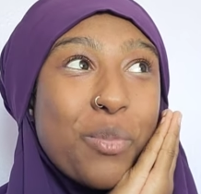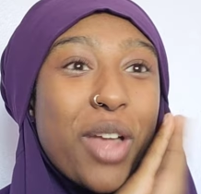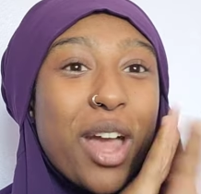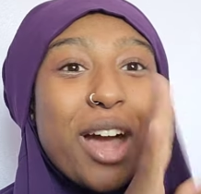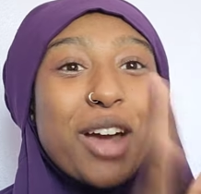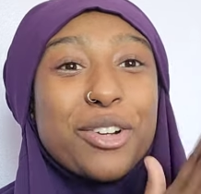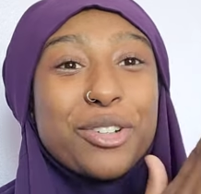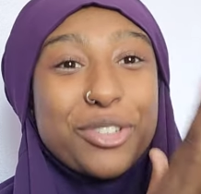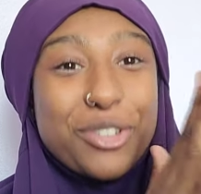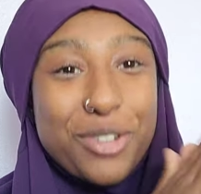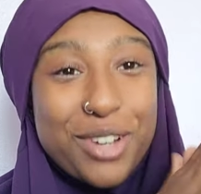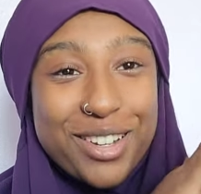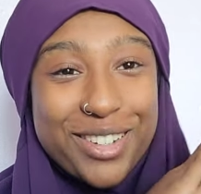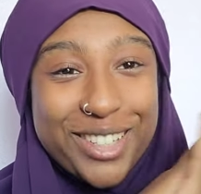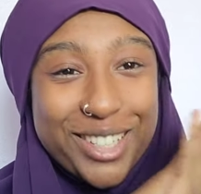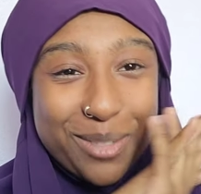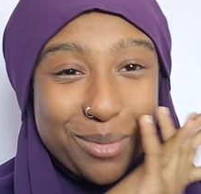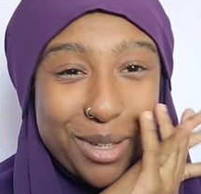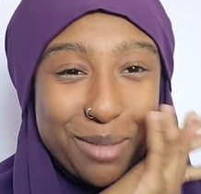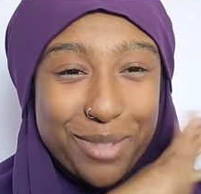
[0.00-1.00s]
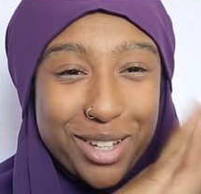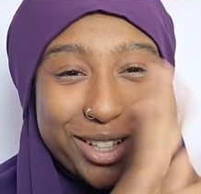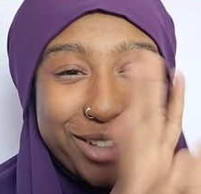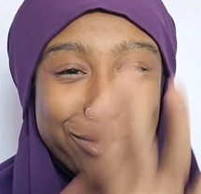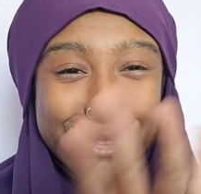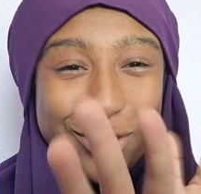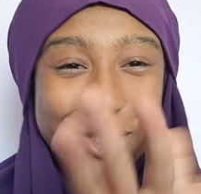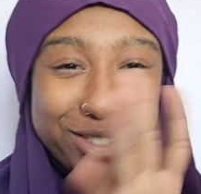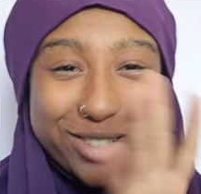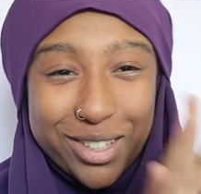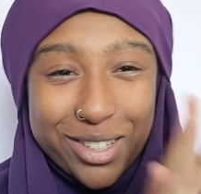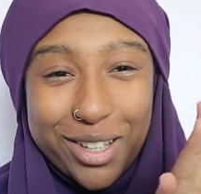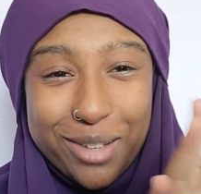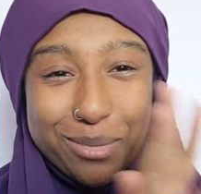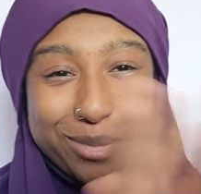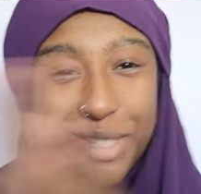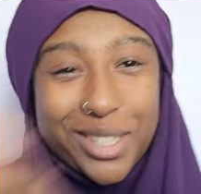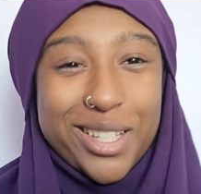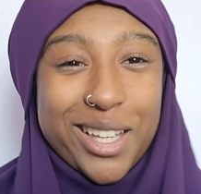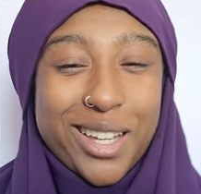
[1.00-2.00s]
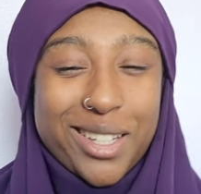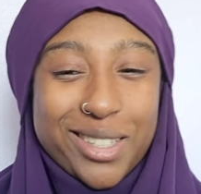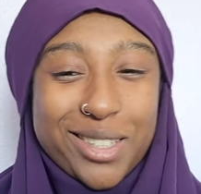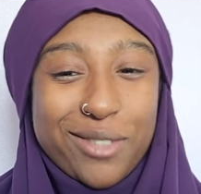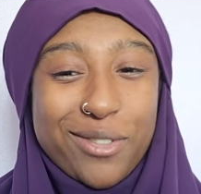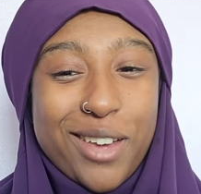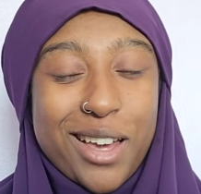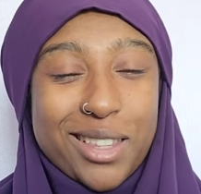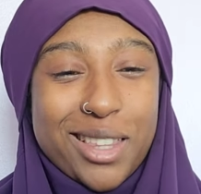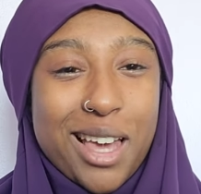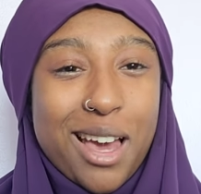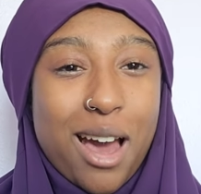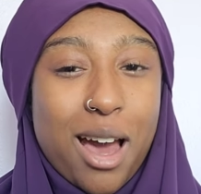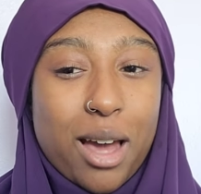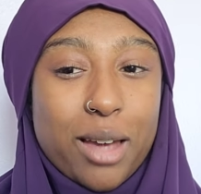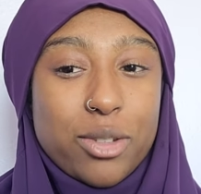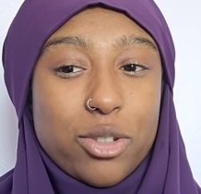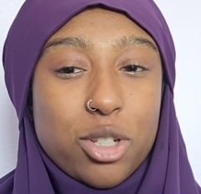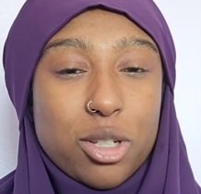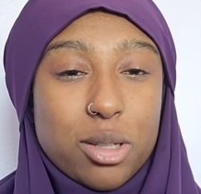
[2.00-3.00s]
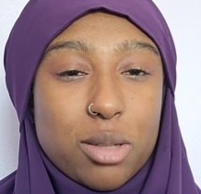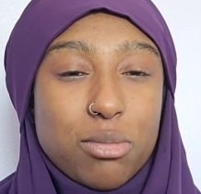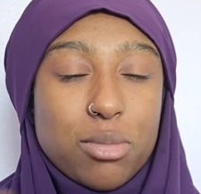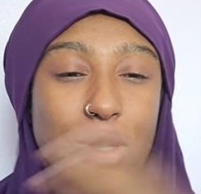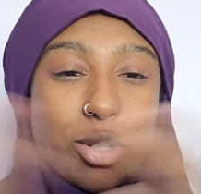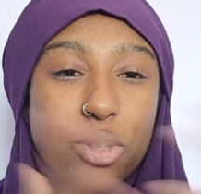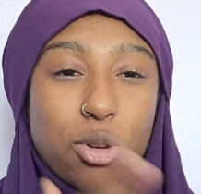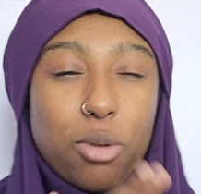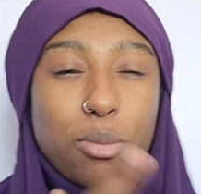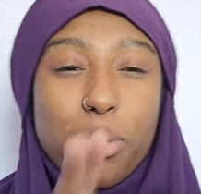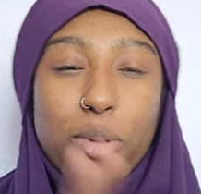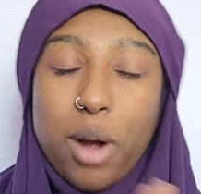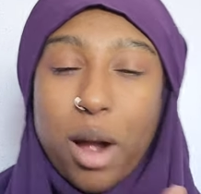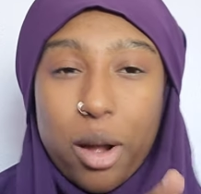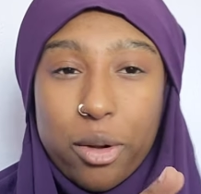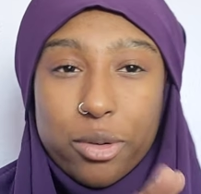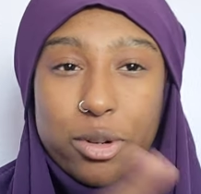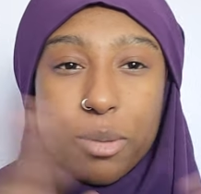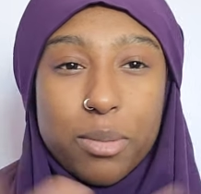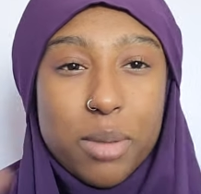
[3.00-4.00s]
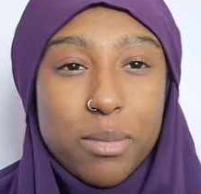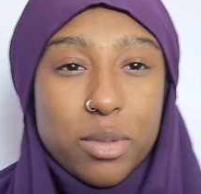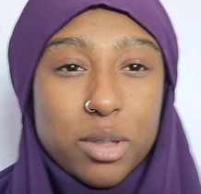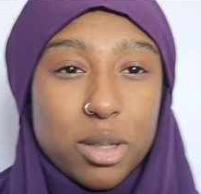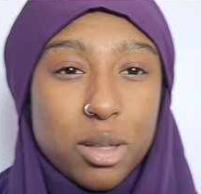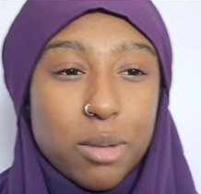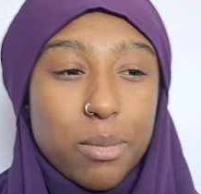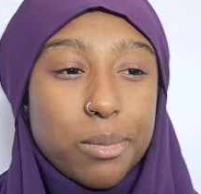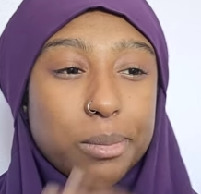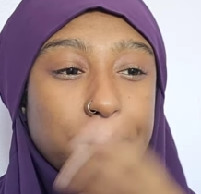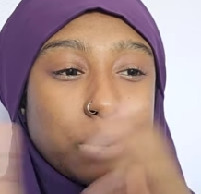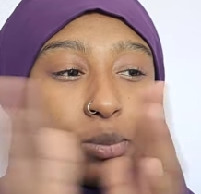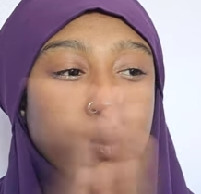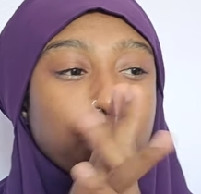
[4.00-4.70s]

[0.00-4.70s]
I don't know how to explain my love for Islam besides the fact that I just am so proud to be Muslim.